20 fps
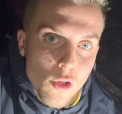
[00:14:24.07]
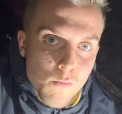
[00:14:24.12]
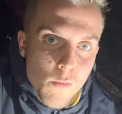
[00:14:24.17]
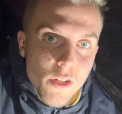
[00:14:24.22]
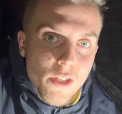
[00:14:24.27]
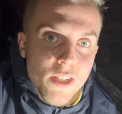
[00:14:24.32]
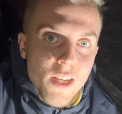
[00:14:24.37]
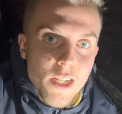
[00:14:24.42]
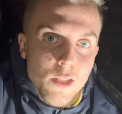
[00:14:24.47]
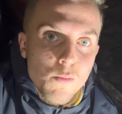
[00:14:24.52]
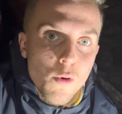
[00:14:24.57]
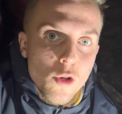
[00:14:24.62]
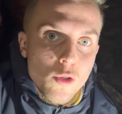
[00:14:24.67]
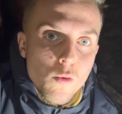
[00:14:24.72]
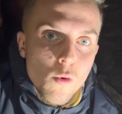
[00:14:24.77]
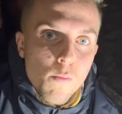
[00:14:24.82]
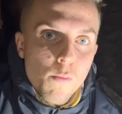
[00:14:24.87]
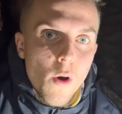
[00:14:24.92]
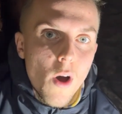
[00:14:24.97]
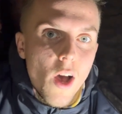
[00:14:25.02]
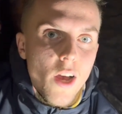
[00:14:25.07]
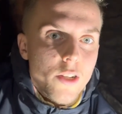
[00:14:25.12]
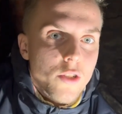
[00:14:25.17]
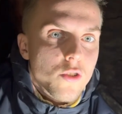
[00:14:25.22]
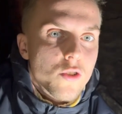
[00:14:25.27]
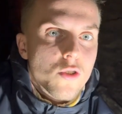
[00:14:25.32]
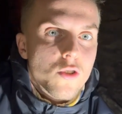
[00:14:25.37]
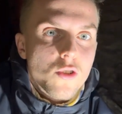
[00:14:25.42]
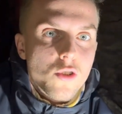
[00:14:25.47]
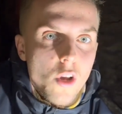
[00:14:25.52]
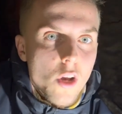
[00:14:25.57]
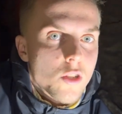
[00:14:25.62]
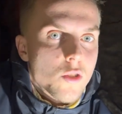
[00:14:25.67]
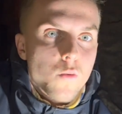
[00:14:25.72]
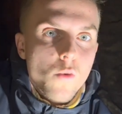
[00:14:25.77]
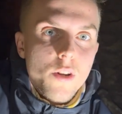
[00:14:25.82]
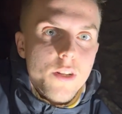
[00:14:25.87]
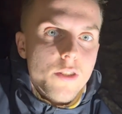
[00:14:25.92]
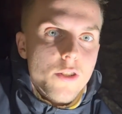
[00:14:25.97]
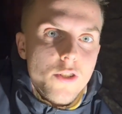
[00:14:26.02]
much of that as possible, but I just
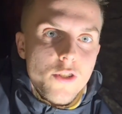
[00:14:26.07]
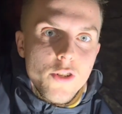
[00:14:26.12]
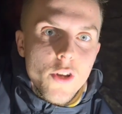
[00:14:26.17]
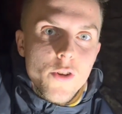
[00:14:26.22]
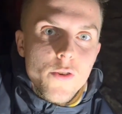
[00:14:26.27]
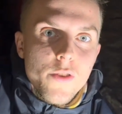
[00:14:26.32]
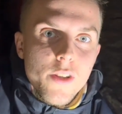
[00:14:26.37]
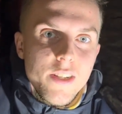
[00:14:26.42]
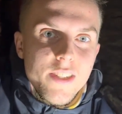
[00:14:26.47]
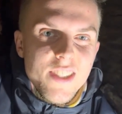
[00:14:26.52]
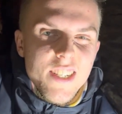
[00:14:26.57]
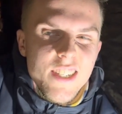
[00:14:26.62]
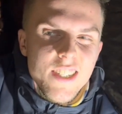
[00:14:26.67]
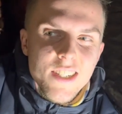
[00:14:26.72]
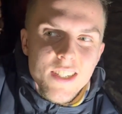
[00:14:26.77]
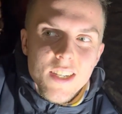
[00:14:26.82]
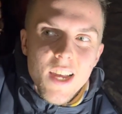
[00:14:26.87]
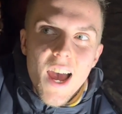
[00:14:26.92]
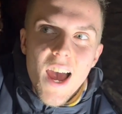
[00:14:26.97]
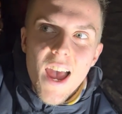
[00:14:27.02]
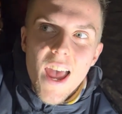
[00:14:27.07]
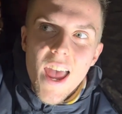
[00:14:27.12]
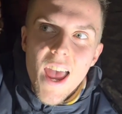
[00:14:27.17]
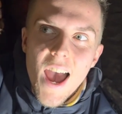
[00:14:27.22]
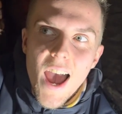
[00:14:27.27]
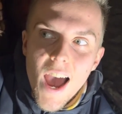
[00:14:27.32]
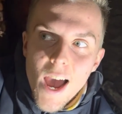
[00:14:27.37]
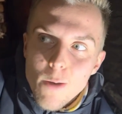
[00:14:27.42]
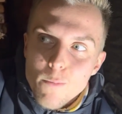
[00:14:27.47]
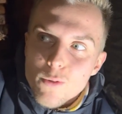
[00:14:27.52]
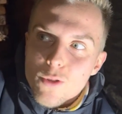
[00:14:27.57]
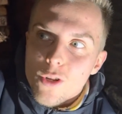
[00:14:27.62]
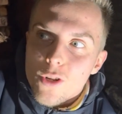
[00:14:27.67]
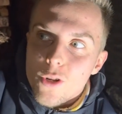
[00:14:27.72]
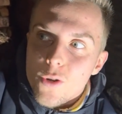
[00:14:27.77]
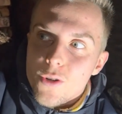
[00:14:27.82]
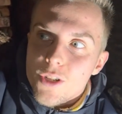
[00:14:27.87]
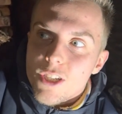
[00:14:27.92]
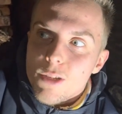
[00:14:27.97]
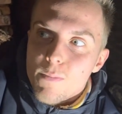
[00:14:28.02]
wanted to show you this. This is
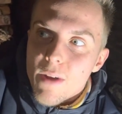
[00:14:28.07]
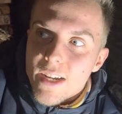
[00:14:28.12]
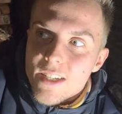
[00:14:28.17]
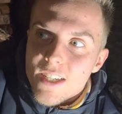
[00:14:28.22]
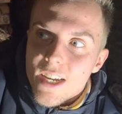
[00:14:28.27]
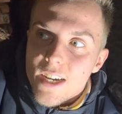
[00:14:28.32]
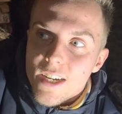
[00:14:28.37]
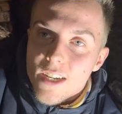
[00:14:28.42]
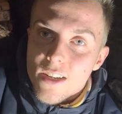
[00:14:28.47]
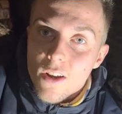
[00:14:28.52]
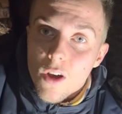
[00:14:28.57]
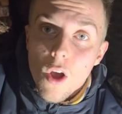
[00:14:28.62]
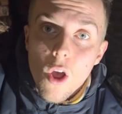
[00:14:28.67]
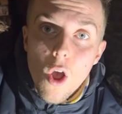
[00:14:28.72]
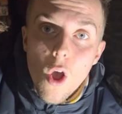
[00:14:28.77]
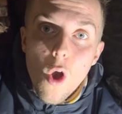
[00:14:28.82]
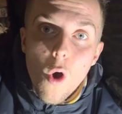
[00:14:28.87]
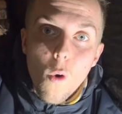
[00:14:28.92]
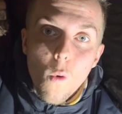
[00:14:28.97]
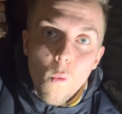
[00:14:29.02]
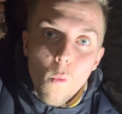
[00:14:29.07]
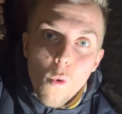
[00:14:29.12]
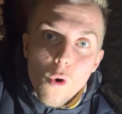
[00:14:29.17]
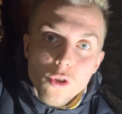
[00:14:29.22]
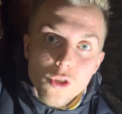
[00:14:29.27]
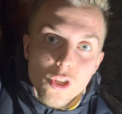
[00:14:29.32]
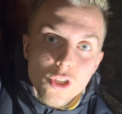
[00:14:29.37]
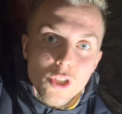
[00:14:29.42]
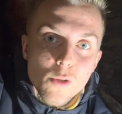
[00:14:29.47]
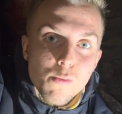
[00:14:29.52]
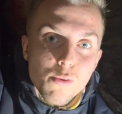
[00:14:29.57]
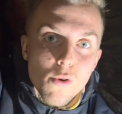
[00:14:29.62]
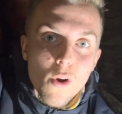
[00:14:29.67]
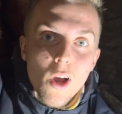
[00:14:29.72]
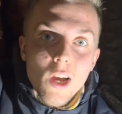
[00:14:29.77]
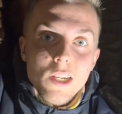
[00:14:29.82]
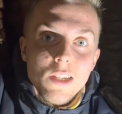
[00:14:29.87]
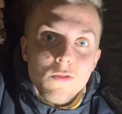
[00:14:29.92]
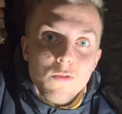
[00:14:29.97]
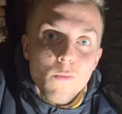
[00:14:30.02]
absolutely spectacular. What a
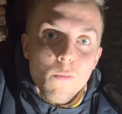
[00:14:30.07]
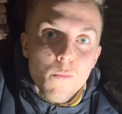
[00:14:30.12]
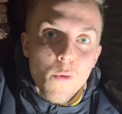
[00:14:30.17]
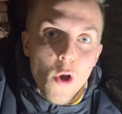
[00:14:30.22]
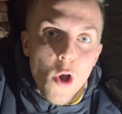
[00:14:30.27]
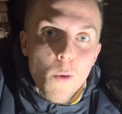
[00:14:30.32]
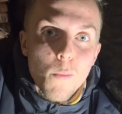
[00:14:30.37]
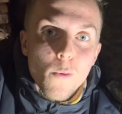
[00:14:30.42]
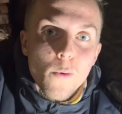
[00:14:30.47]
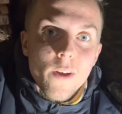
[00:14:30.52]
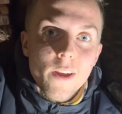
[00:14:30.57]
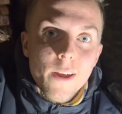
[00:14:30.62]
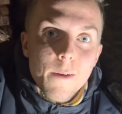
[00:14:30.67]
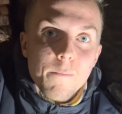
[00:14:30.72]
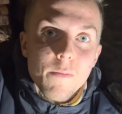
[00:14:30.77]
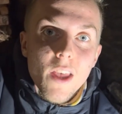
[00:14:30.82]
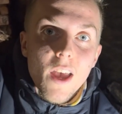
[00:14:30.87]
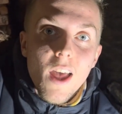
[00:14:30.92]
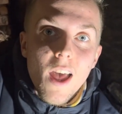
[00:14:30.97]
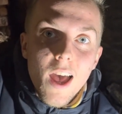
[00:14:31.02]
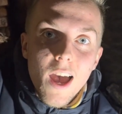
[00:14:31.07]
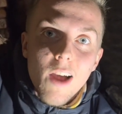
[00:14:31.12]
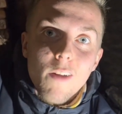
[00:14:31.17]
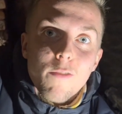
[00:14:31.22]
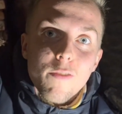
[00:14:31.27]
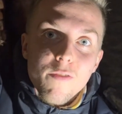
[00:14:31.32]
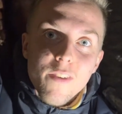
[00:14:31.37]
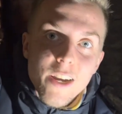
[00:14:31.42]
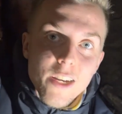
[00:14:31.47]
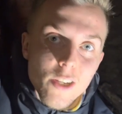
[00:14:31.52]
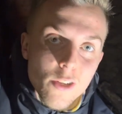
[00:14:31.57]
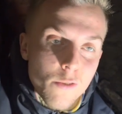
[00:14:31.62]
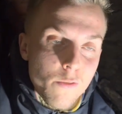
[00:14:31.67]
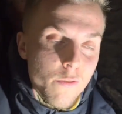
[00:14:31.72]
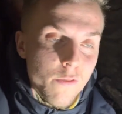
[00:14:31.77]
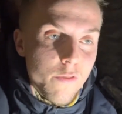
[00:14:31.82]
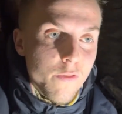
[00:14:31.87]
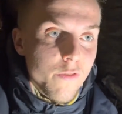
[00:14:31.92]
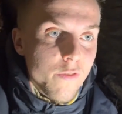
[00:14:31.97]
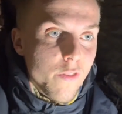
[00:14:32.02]
surprise from Purple here. And thank you
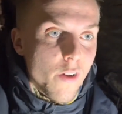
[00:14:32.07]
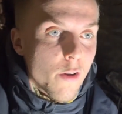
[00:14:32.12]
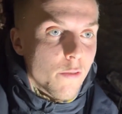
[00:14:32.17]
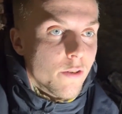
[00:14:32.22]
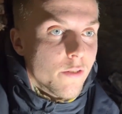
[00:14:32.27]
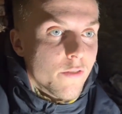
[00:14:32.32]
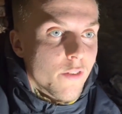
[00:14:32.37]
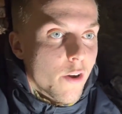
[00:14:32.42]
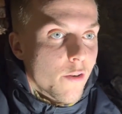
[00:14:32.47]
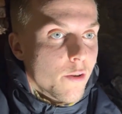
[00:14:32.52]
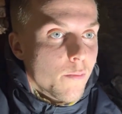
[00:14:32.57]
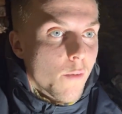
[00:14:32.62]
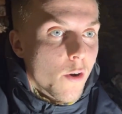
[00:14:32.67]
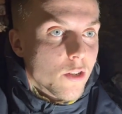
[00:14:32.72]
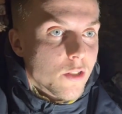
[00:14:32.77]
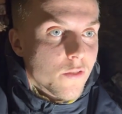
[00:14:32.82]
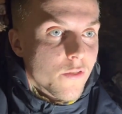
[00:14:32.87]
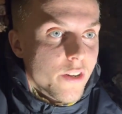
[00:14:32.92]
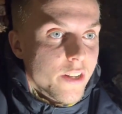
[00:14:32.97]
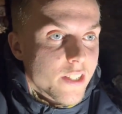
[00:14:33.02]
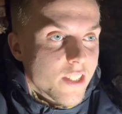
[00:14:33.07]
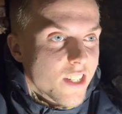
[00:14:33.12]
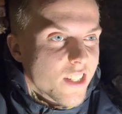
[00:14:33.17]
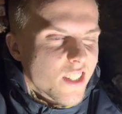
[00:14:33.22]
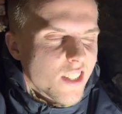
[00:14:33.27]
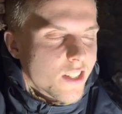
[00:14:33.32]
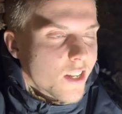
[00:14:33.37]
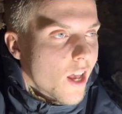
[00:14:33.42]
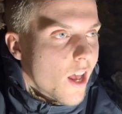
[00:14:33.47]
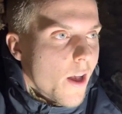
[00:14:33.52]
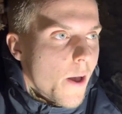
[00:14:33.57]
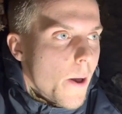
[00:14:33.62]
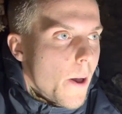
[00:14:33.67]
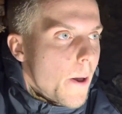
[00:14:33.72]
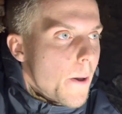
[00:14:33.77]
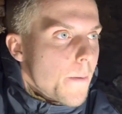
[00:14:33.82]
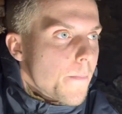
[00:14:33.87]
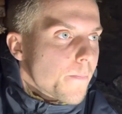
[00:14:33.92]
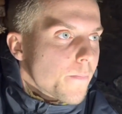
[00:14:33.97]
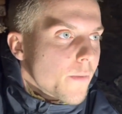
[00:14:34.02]
very, very much for this. This is, do
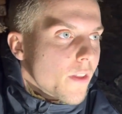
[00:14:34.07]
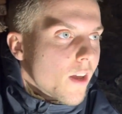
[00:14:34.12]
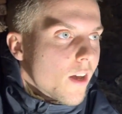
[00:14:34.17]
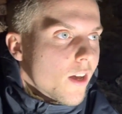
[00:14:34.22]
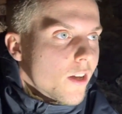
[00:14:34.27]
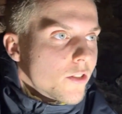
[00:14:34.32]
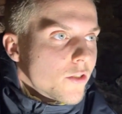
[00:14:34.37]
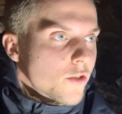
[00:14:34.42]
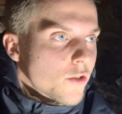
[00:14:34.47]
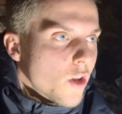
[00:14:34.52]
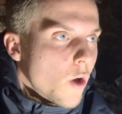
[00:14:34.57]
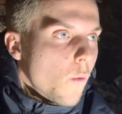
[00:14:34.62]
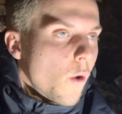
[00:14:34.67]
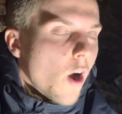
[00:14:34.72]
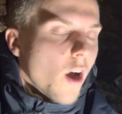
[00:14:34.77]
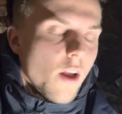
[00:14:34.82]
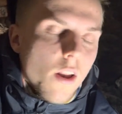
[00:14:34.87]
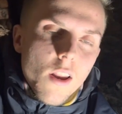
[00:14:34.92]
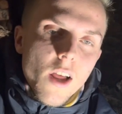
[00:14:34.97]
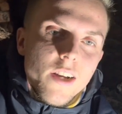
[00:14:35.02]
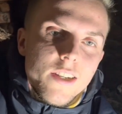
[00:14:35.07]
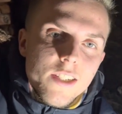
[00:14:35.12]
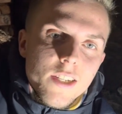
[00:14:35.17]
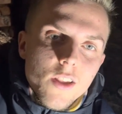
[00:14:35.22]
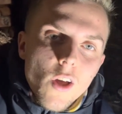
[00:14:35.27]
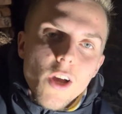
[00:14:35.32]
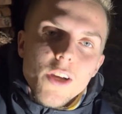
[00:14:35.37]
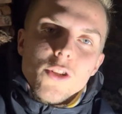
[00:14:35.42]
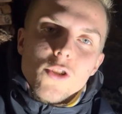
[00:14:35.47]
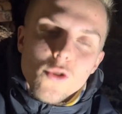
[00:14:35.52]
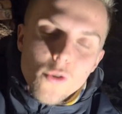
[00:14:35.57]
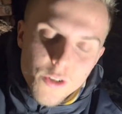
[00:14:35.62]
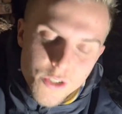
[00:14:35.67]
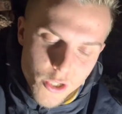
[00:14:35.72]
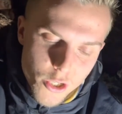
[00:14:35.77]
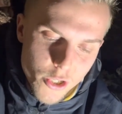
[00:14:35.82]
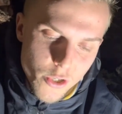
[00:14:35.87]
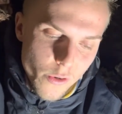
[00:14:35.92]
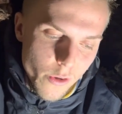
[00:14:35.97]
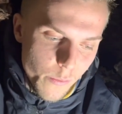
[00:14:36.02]
you know what, like I said, I enjoyed
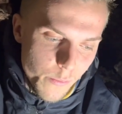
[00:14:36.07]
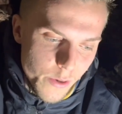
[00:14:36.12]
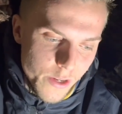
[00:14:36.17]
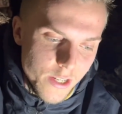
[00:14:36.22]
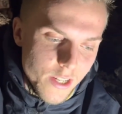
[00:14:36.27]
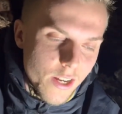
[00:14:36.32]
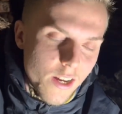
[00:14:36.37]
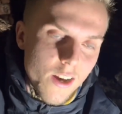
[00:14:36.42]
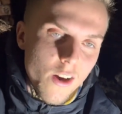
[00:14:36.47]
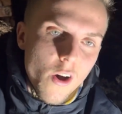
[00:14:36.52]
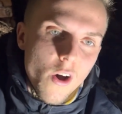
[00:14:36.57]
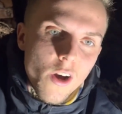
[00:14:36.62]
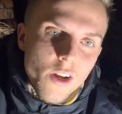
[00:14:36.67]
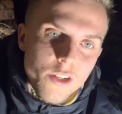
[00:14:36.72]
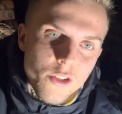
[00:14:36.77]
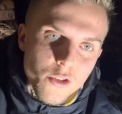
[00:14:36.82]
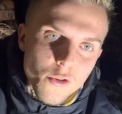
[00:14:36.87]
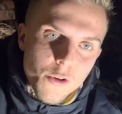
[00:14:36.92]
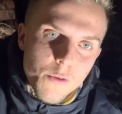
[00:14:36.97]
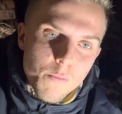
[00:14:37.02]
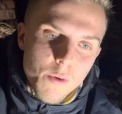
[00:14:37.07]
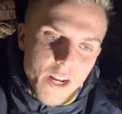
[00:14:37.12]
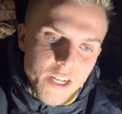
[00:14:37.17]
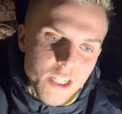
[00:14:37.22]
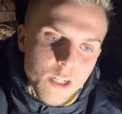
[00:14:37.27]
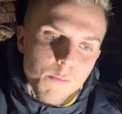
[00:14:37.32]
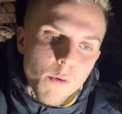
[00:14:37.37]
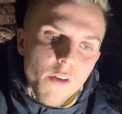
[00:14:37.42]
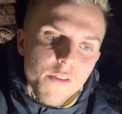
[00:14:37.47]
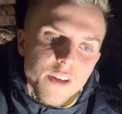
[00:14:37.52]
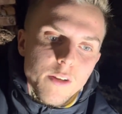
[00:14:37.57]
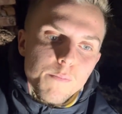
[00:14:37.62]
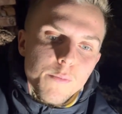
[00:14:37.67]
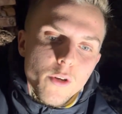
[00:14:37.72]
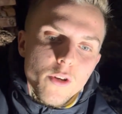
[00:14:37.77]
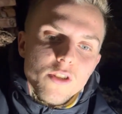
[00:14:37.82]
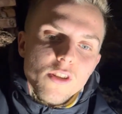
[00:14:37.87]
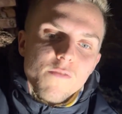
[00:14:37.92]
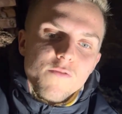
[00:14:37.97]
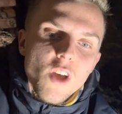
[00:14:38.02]
Stuartby, I enjoyed Bletchley, but I think
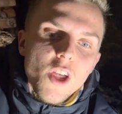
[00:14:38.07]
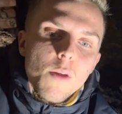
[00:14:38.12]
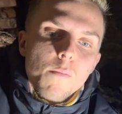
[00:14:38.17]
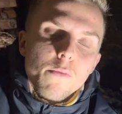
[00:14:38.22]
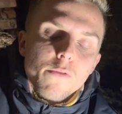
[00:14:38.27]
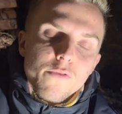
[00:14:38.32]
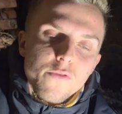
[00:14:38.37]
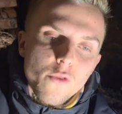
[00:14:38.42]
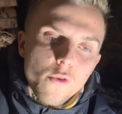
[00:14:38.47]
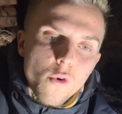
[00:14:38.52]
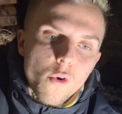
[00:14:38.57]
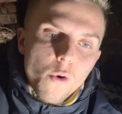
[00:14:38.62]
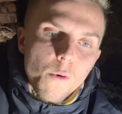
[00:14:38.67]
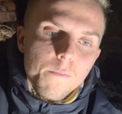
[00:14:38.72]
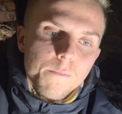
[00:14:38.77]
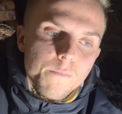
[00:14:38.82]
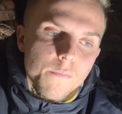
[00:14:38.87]
because I've done them before,